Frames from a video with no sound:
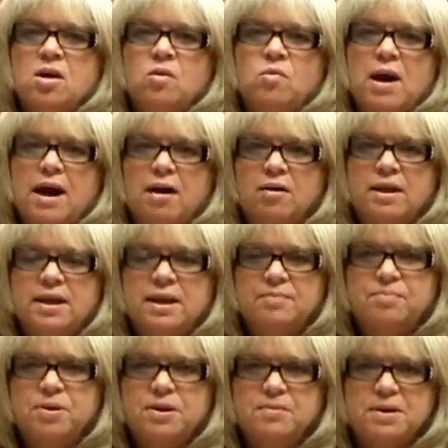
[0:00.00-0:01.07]
Well,
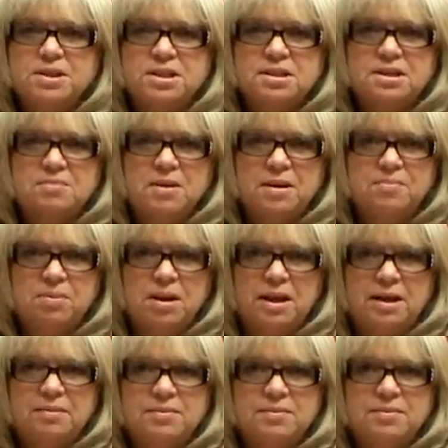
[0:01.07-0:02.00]
it pretty much is in my blood.